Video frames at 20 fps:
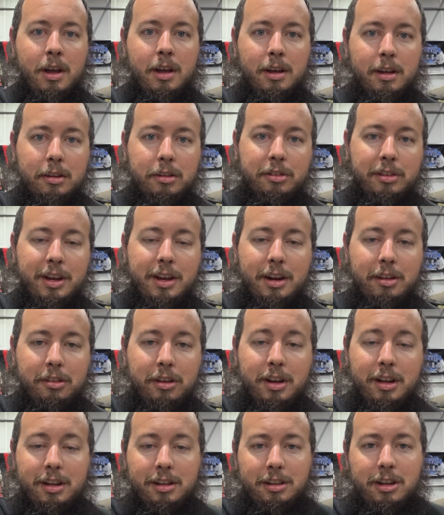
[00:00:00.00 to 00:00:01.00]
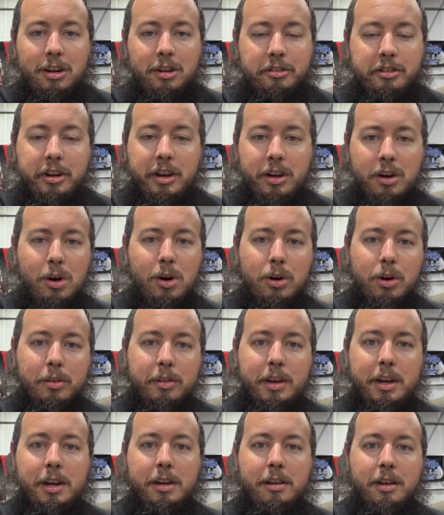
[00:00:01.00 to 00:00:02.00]
seeing as he didn't launch any harder
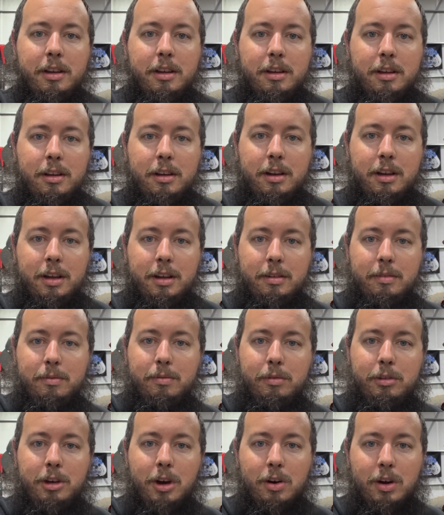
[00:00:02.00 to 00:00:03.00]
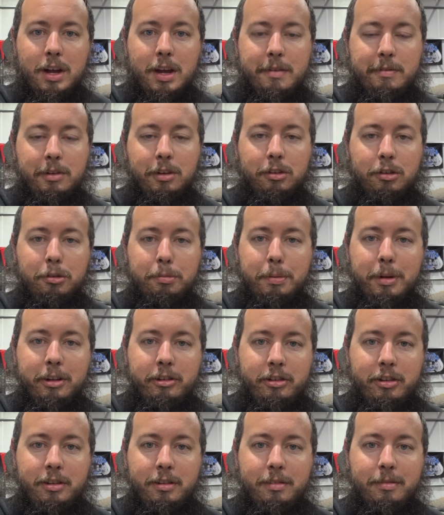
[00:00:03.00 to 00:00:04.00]
than he did and don't have the
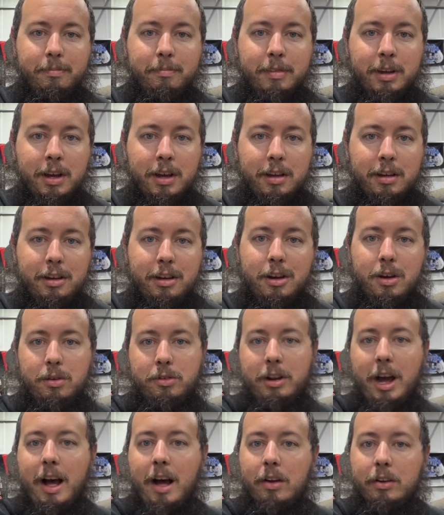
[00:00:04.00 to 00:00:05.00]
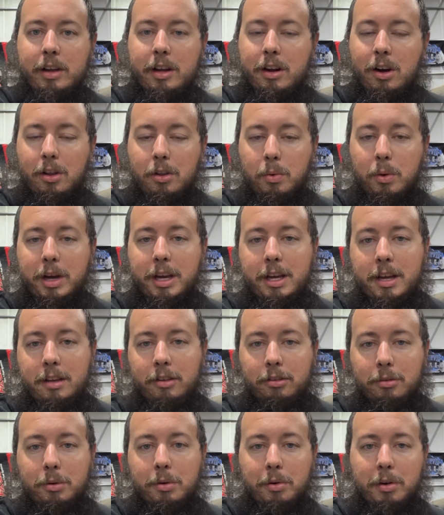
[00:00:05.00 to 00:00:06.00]
suspension, dialed in all the way yet.
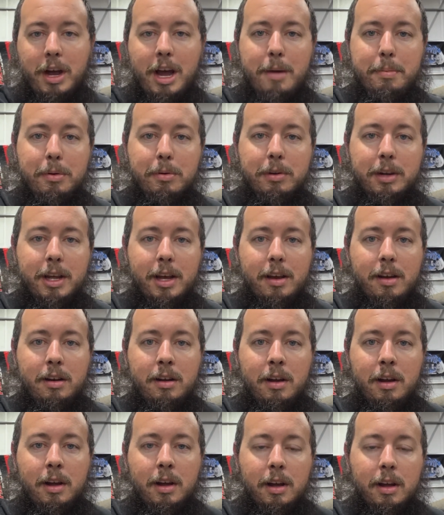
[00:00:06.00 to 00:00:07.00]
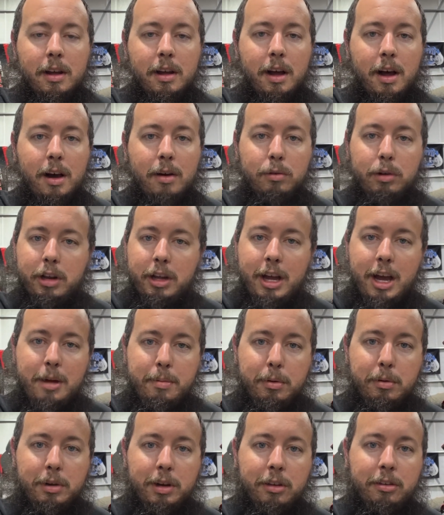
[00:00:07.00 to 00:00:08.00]
So we were happy with that. Really happy
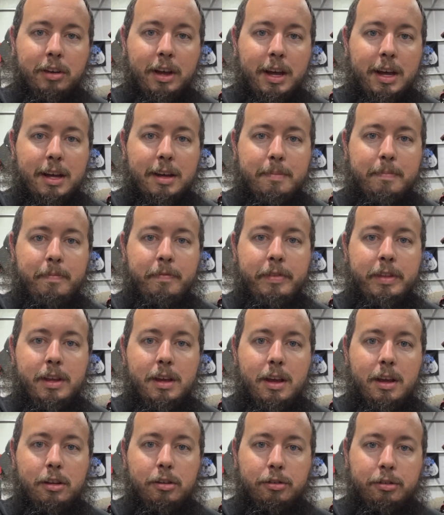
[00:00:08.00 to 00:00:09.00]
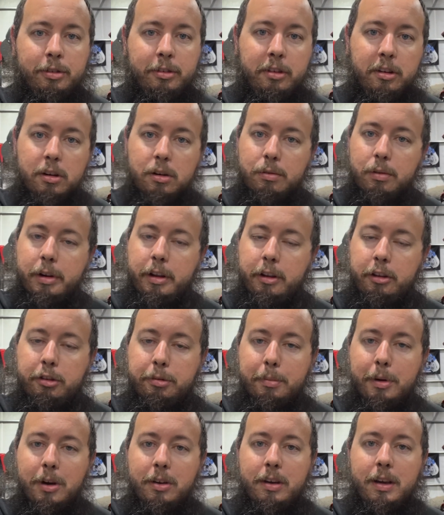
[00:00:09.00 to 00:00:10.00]
with the time. It's still really
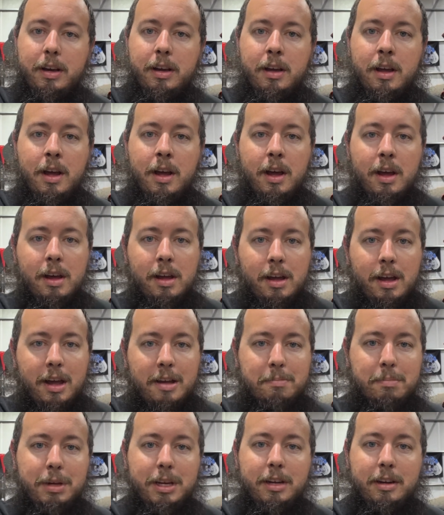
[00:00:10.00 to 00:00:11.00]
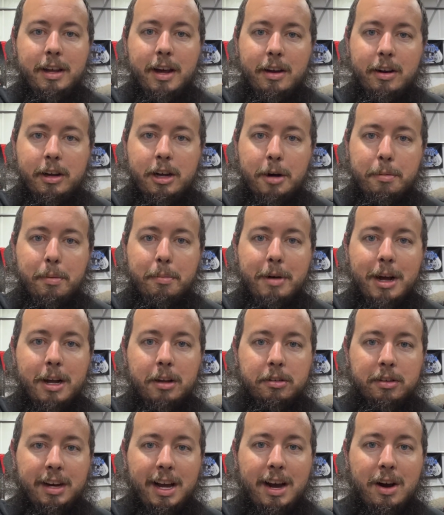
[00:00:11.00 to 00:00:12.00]
smoky. And being down a couple
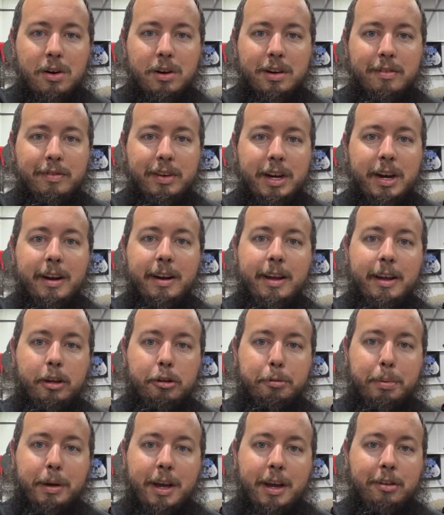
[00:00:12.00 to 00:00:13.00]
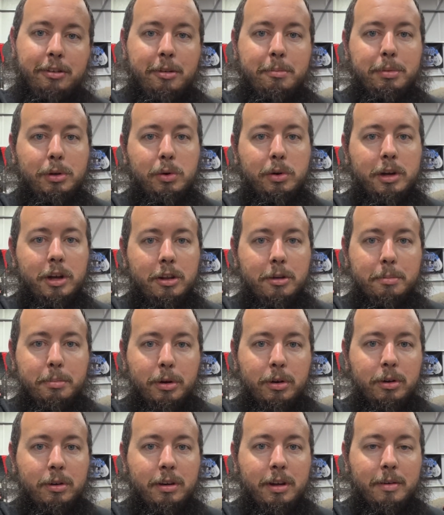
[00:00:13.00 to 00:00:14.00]
miles an hour, the very next pass, it blew another
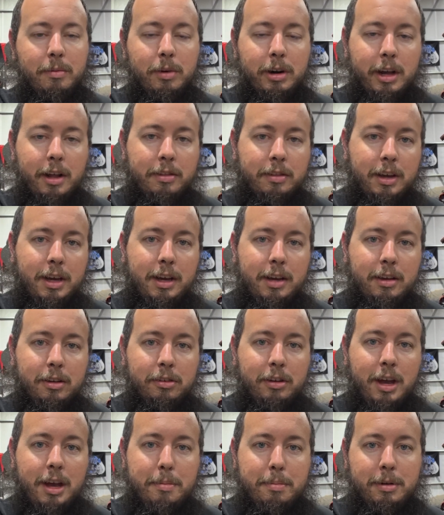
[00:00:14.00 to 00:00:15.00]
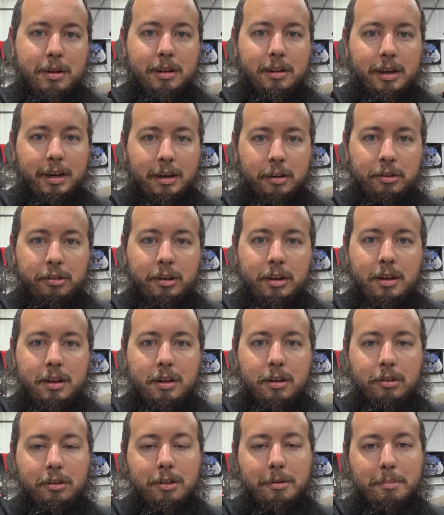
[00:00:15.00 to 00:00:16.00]
boot. And what I think is happening, like I said,
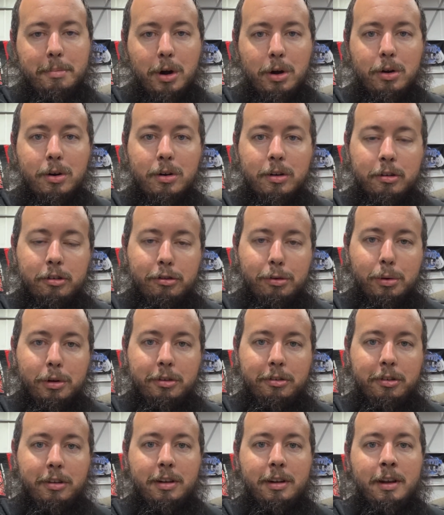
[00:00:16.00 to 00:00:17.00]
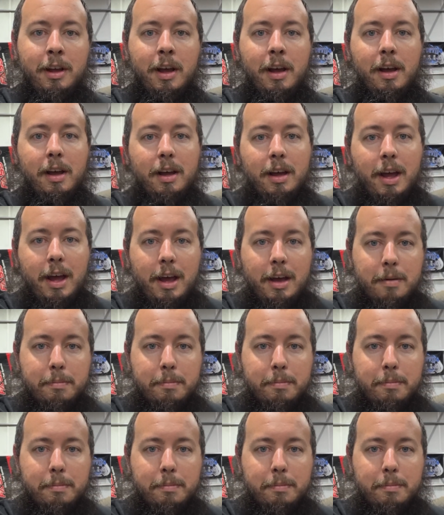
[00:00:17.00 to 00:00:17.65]
is the motor is twisting and